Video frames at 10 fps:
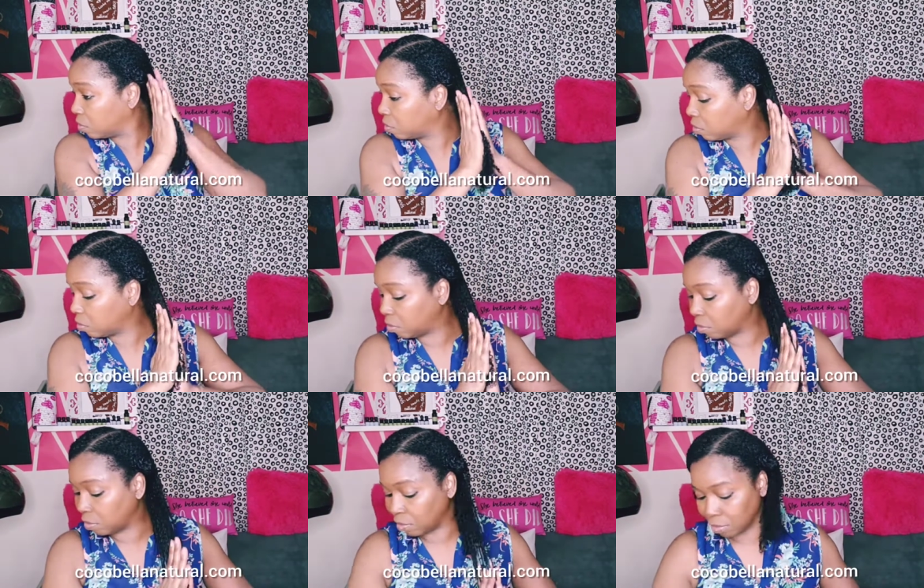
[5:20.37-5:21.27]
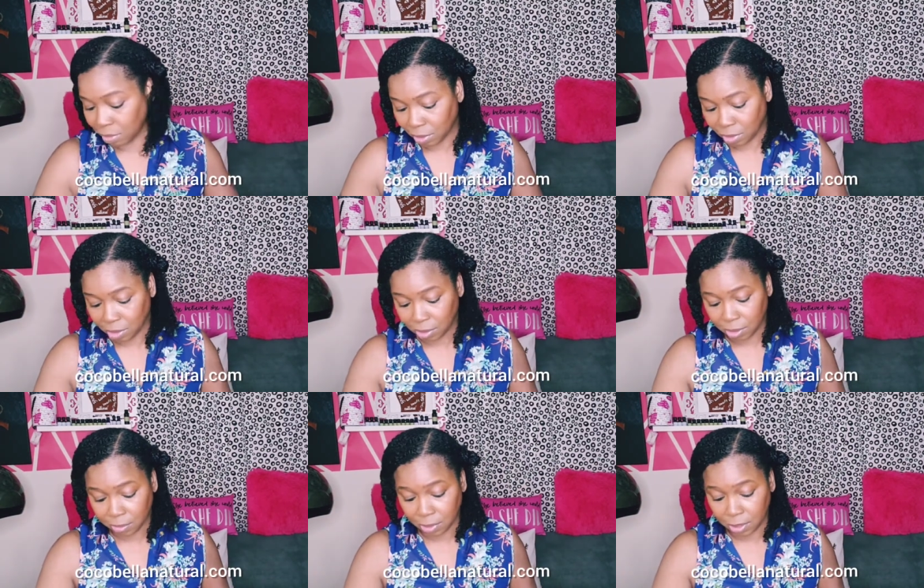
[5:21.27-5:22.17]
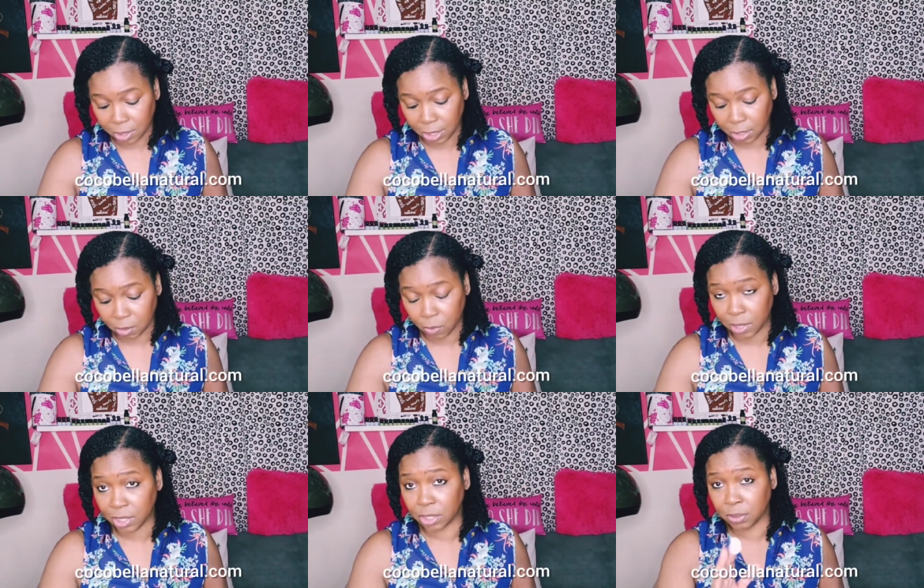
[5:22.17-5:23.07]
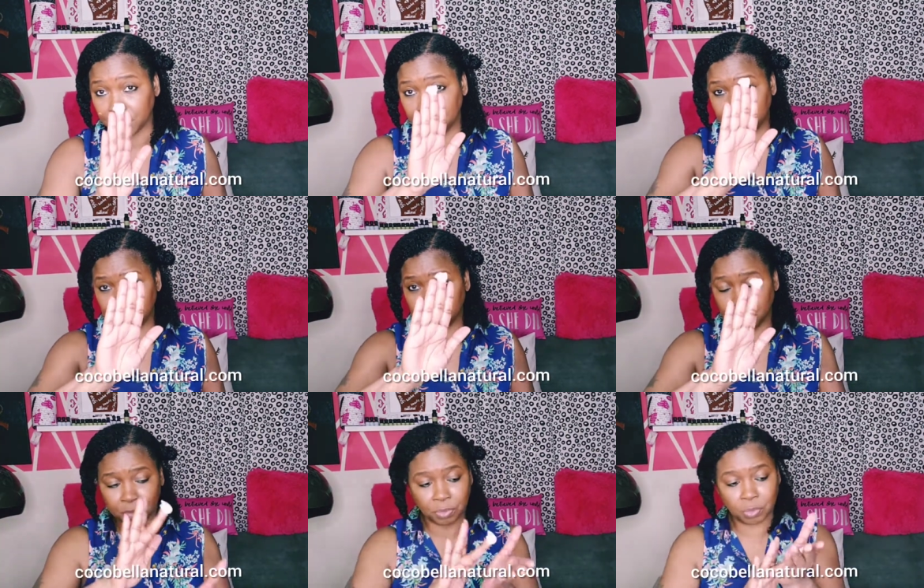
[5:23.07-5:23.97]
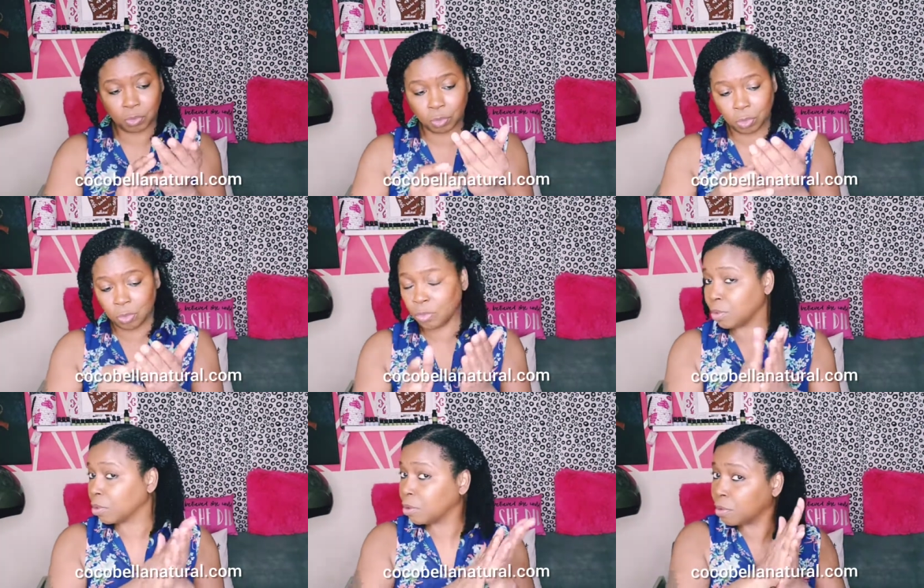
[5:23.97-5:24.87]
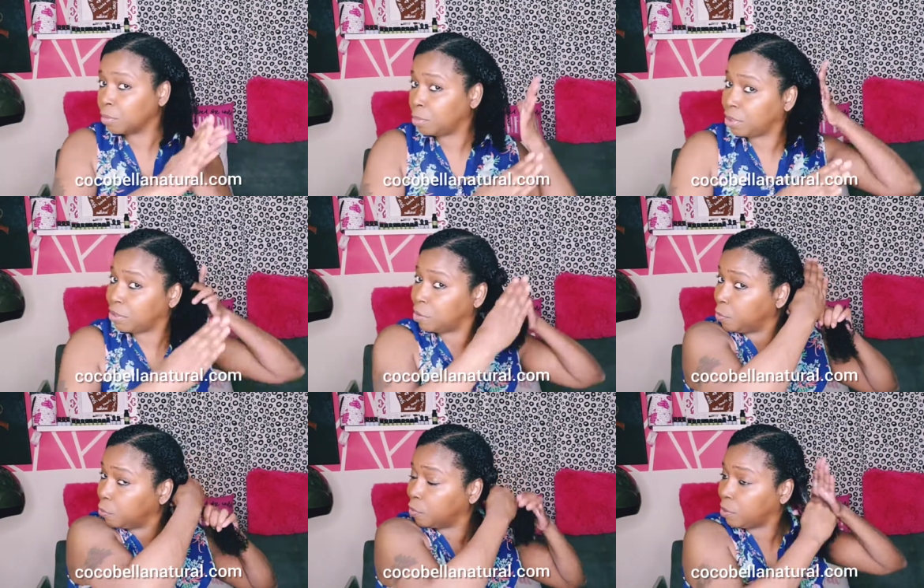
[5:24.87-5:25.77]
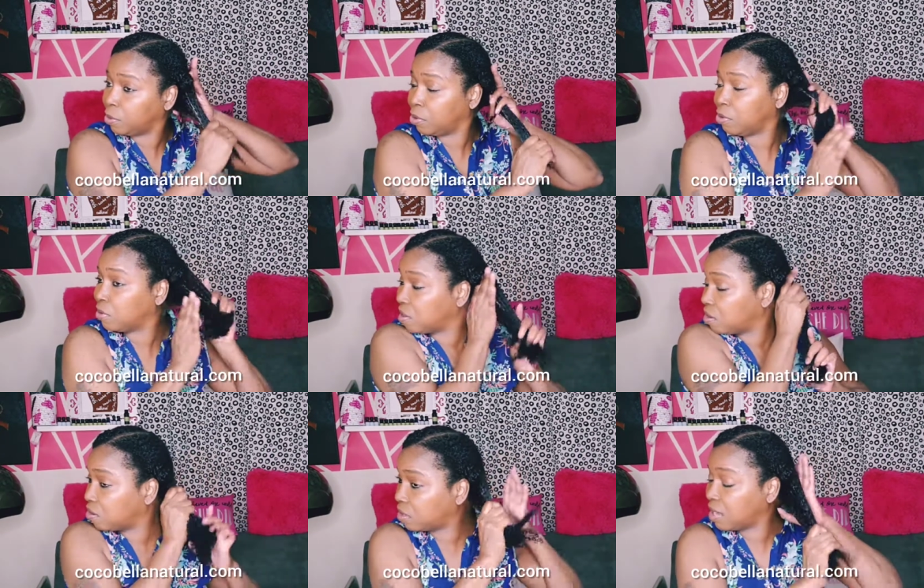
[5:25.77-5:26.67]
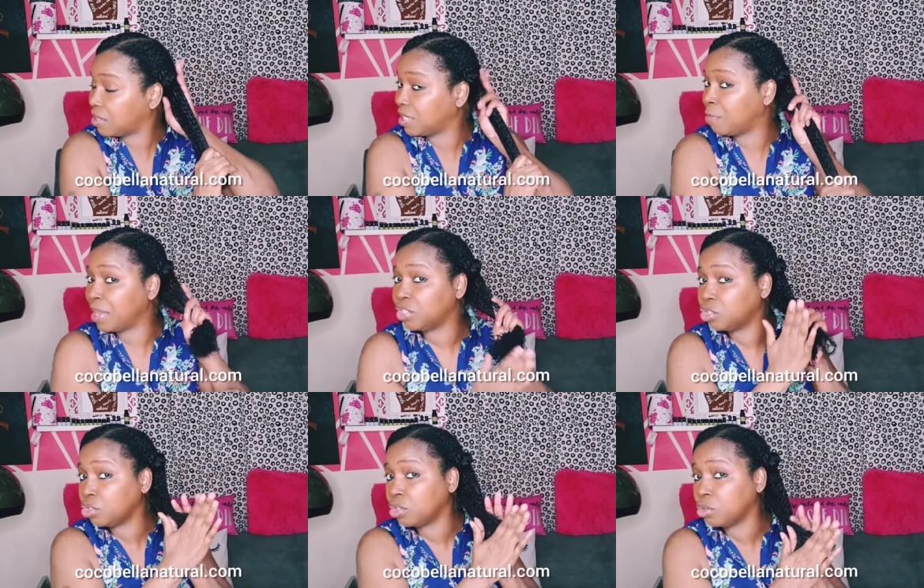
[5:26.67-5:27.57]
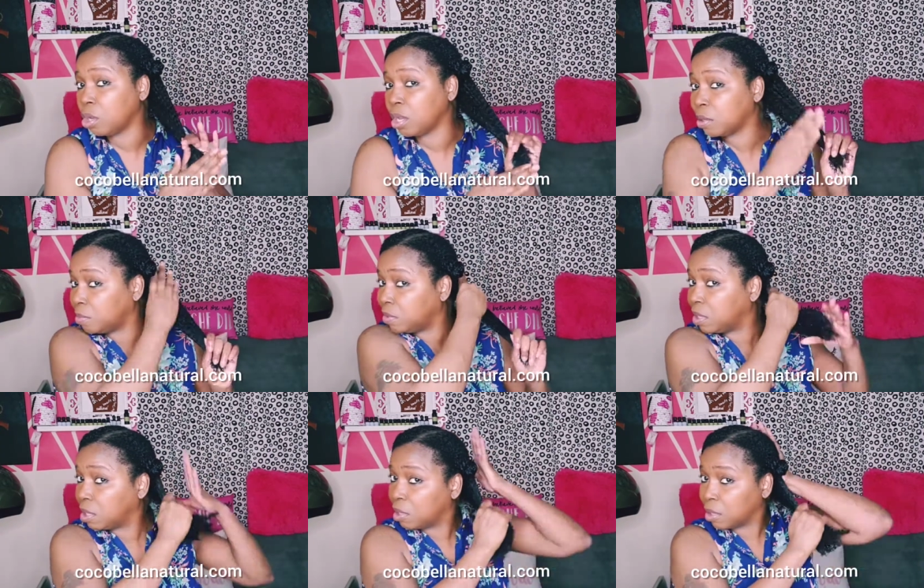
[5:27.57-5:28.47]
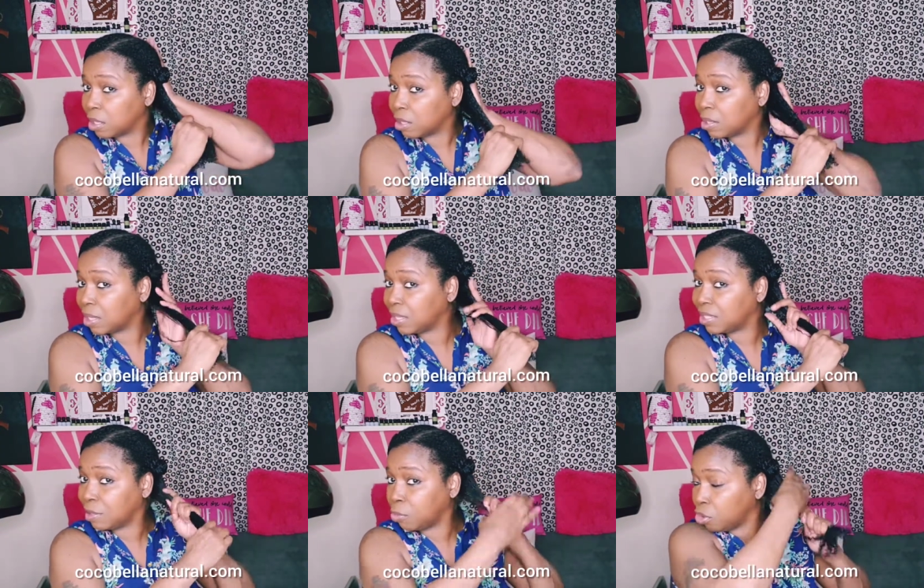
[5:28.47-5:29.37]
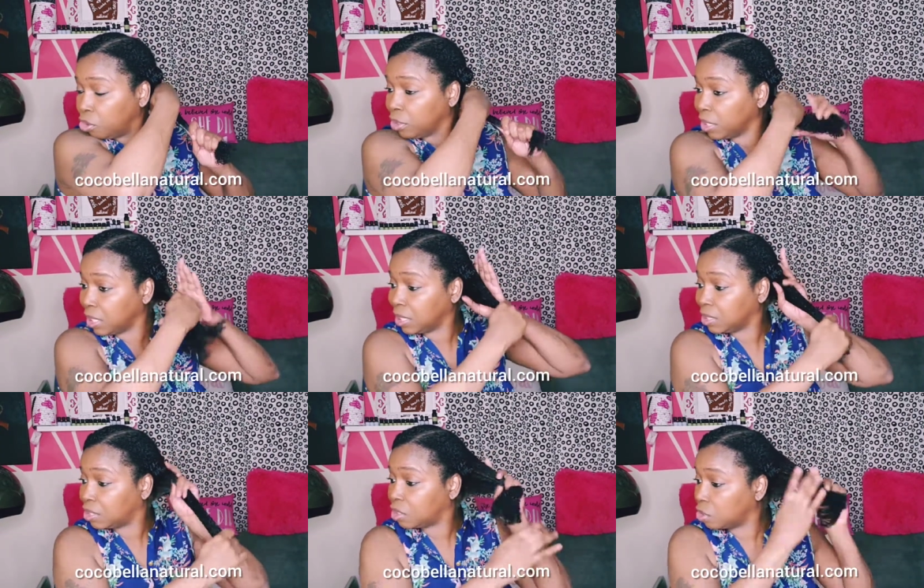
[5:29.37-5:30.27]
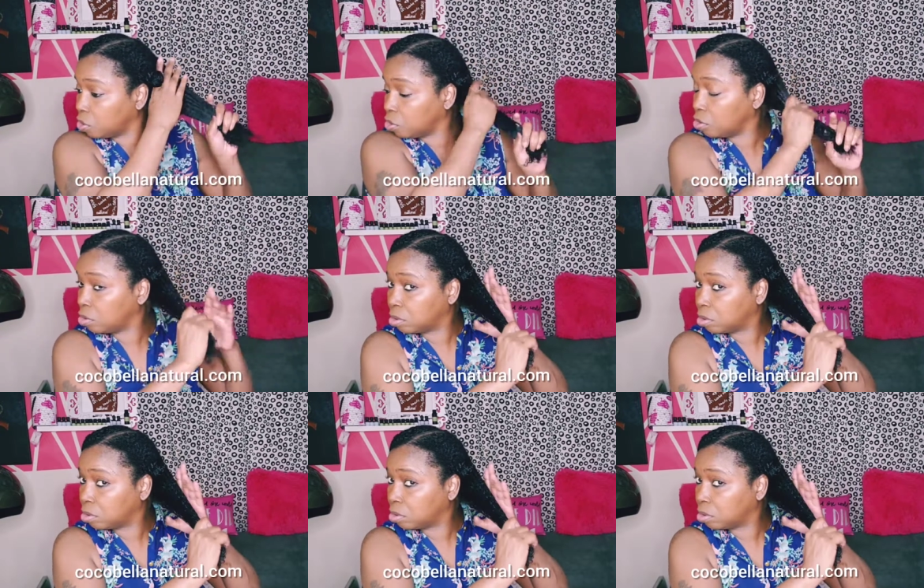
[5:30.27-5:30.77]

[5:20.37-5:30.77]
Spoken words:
I'm going to take the Quench, put it on the perimeter, on the outside. Make sure you get some on your ends too.